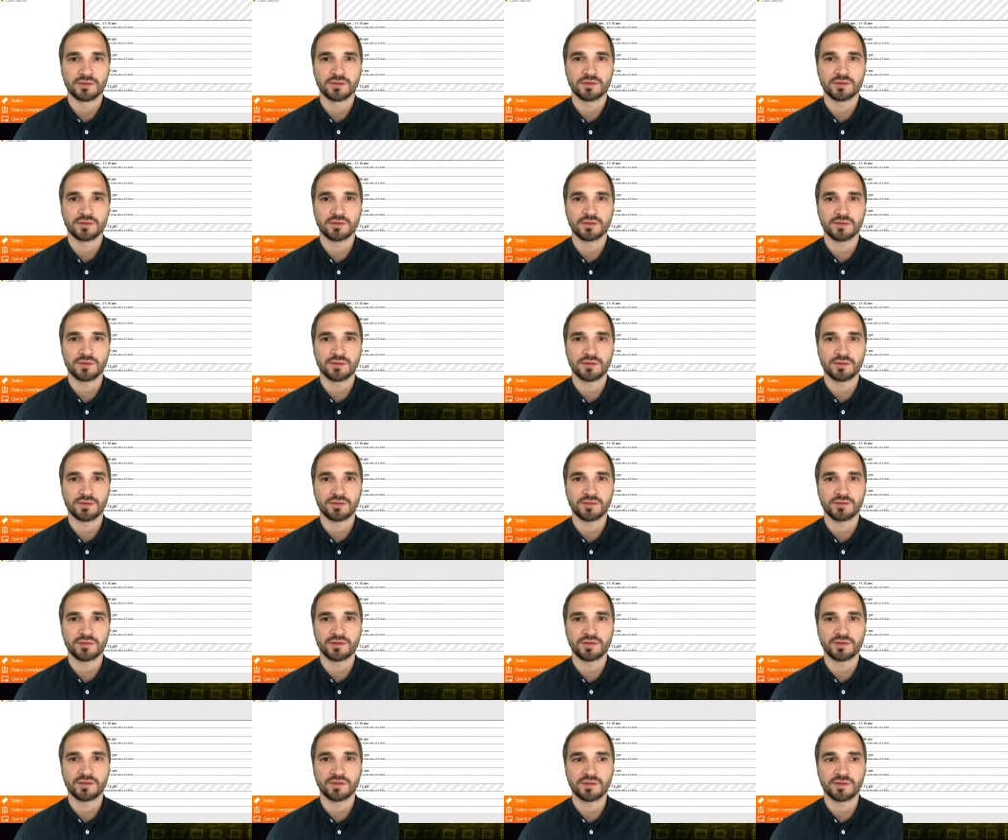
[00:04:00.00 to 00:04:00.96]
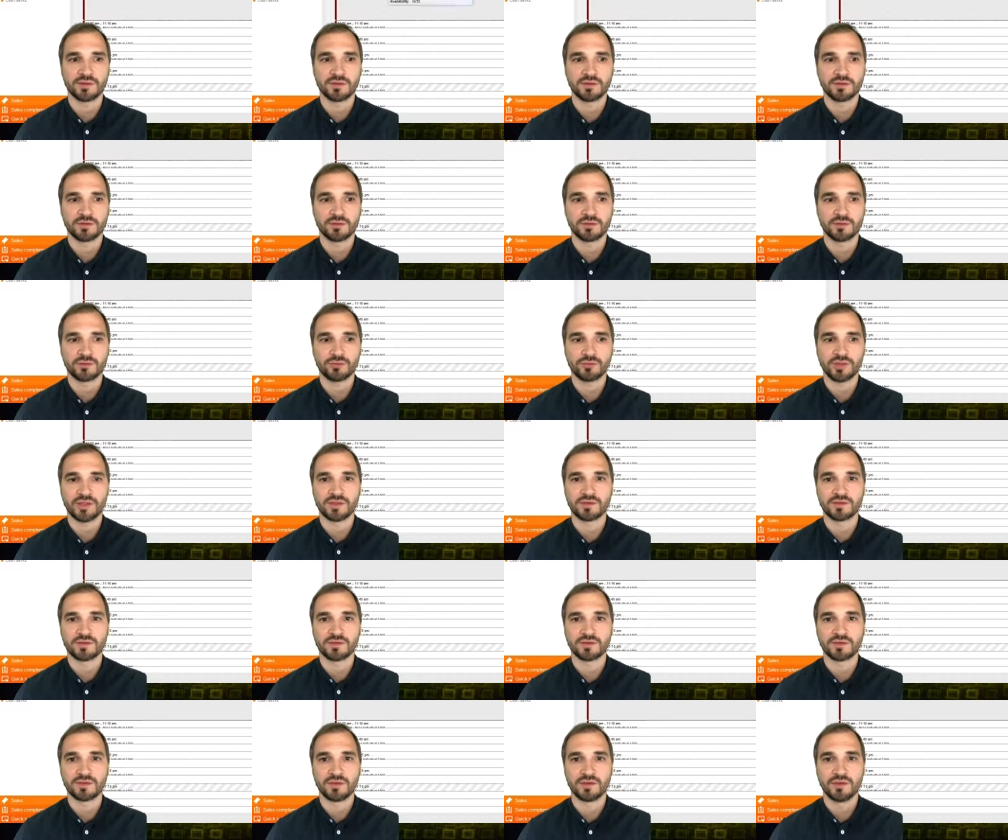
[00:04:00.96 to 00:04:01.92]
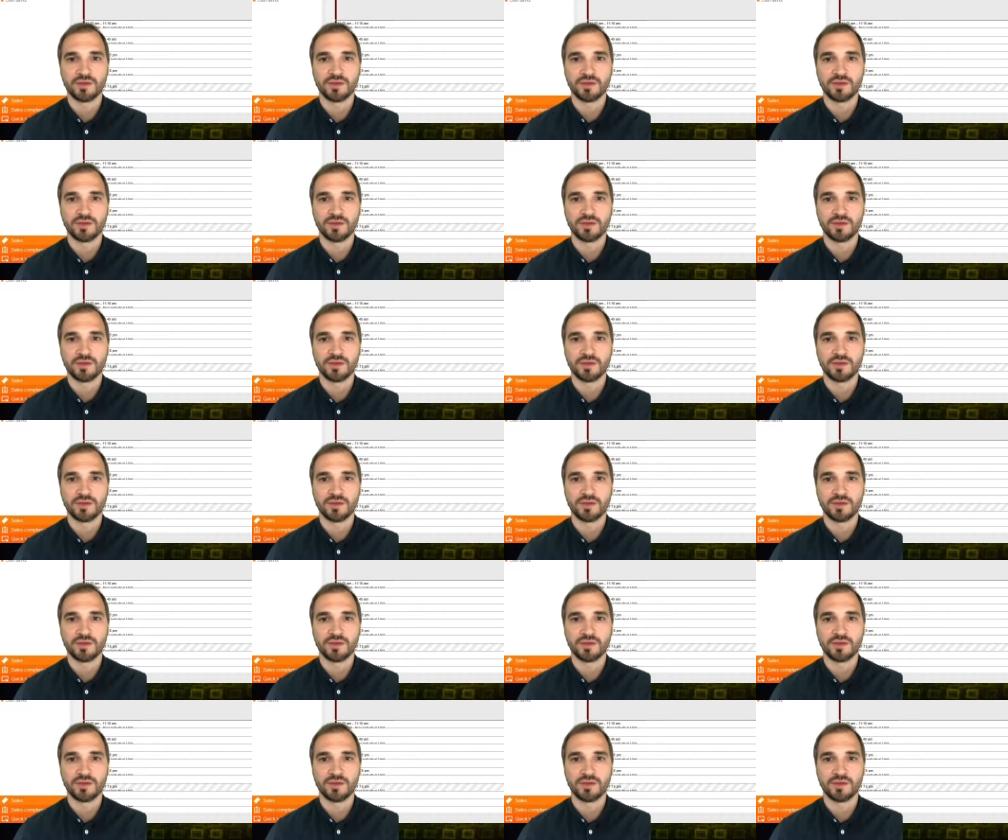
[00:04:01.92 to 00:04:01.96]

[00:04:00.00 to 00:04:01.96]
here. Okay, great.